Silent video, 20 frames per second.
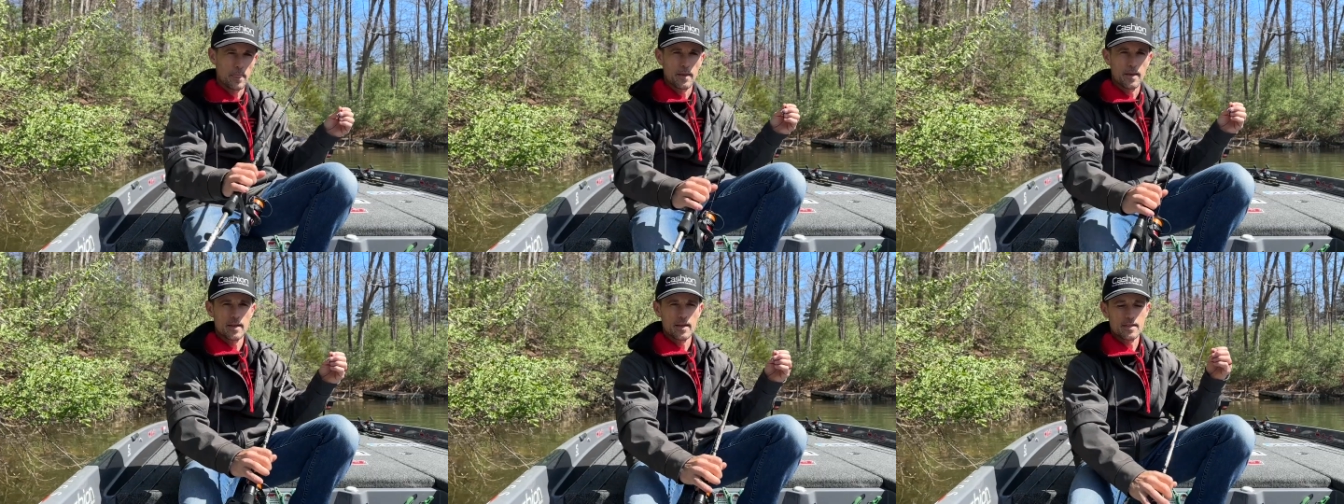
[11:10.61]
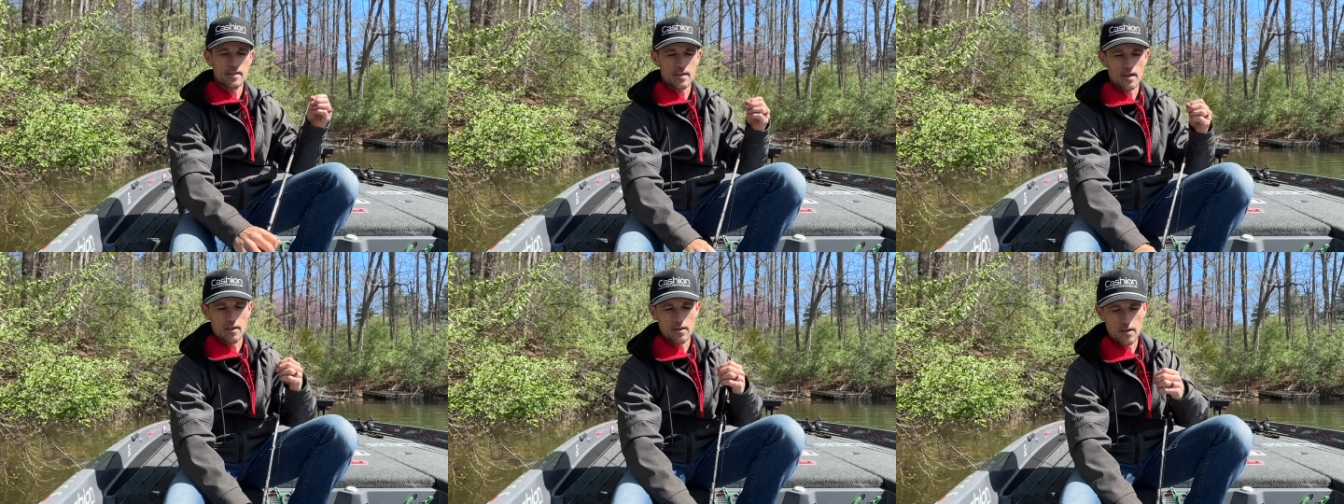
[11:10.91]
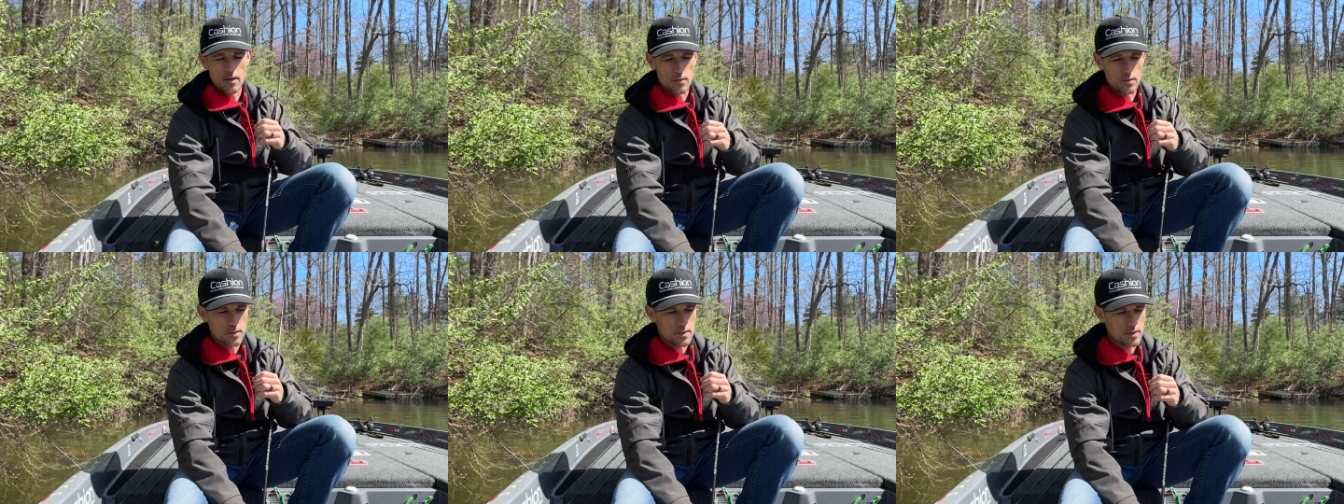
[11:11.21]
Anytime, you
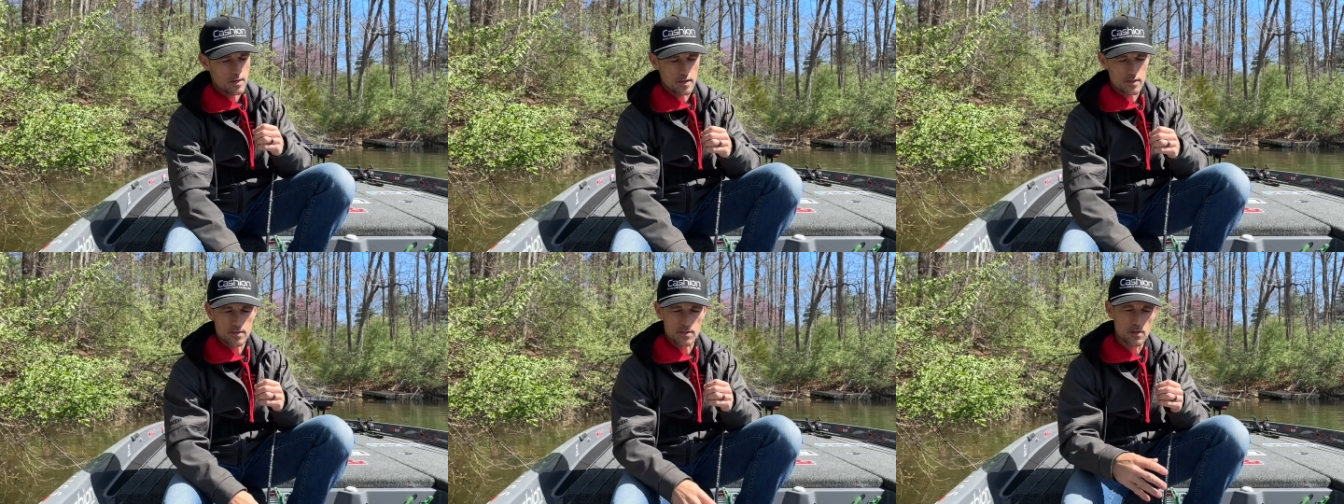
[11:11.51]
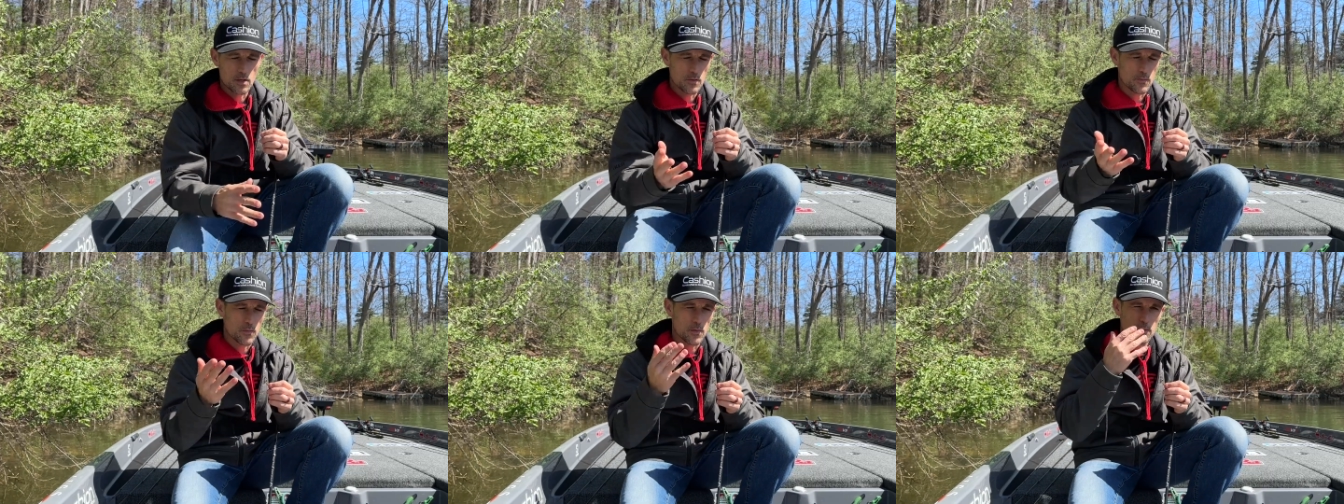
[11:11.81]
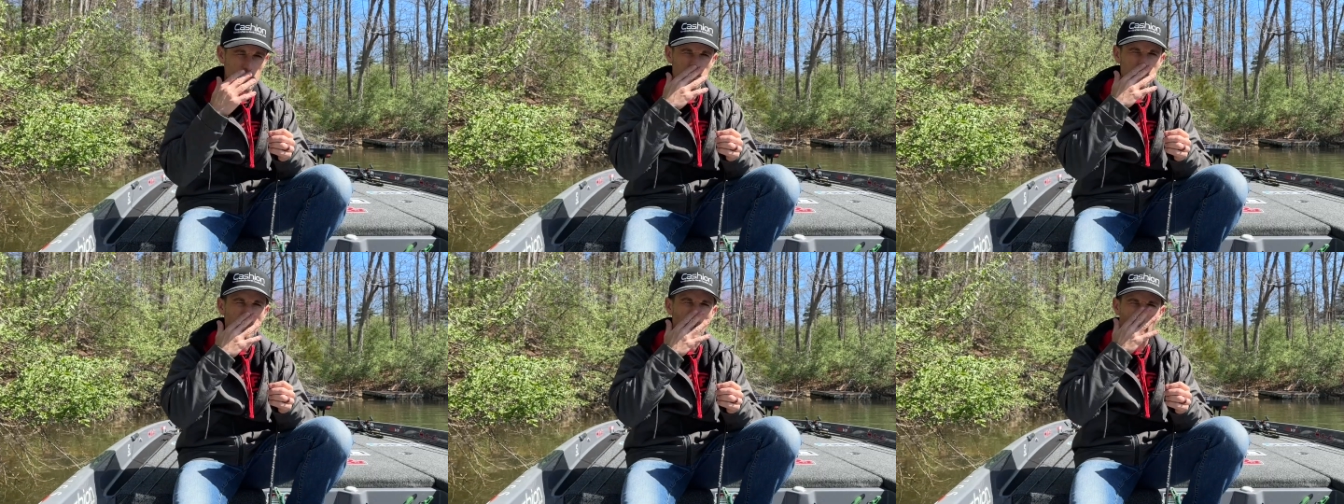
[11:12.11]
know, it's good for
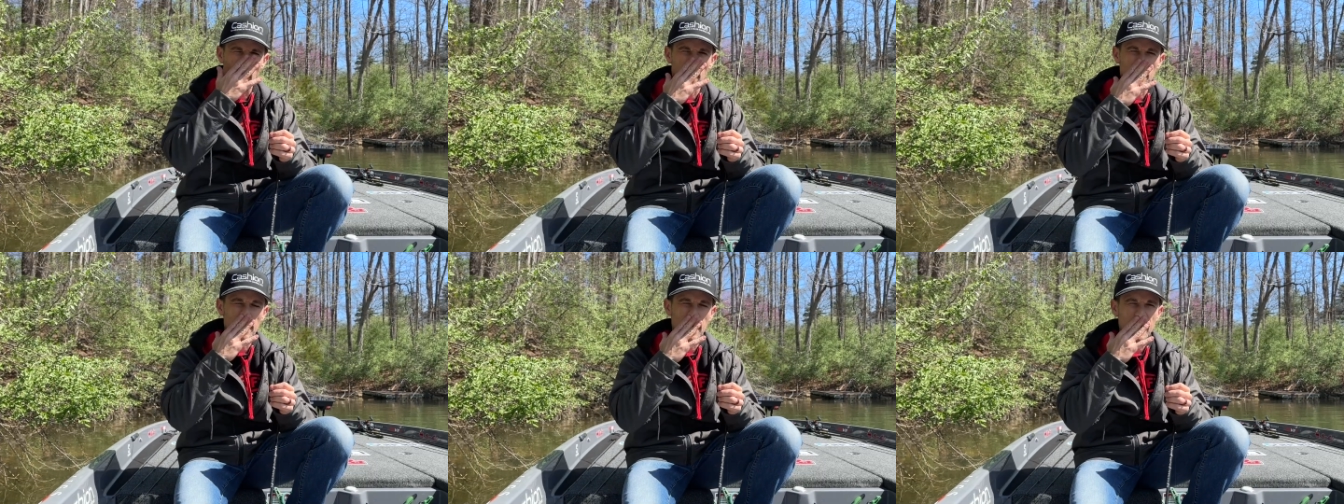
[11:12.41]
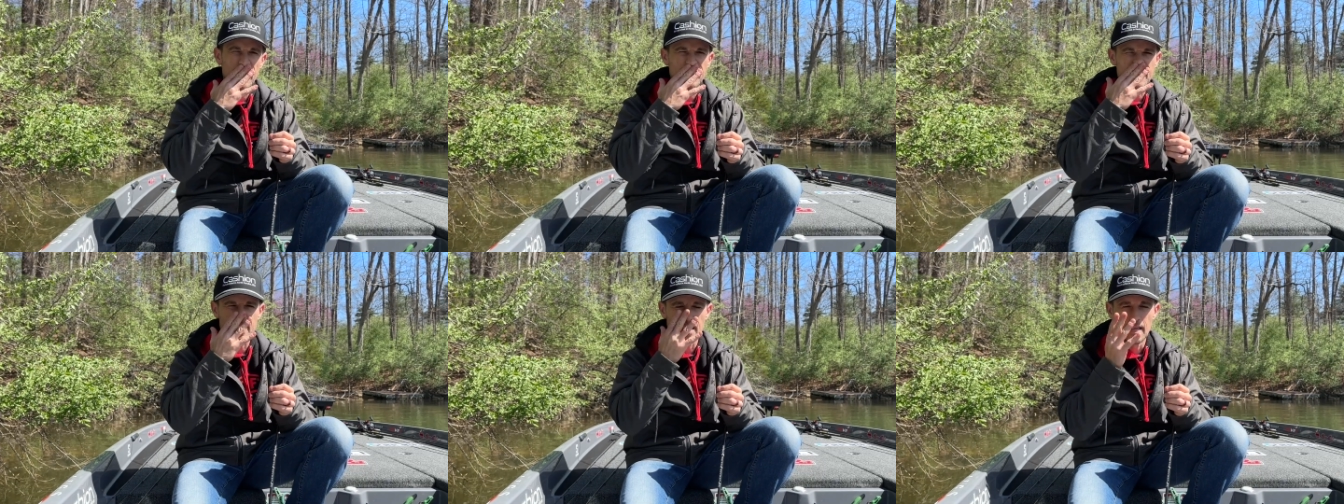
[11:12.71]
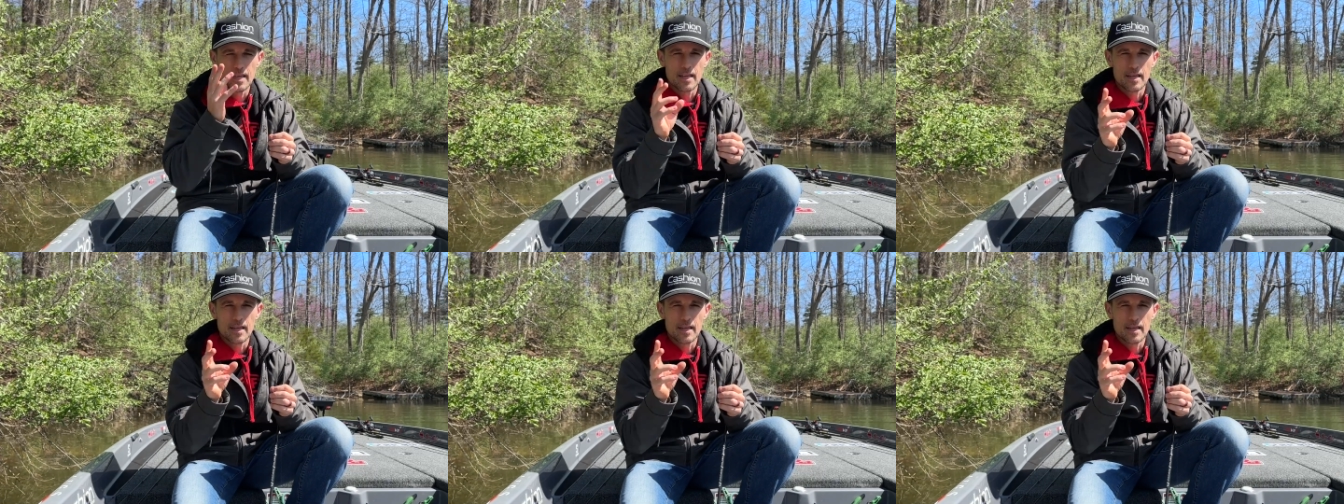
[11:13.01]
spy baits.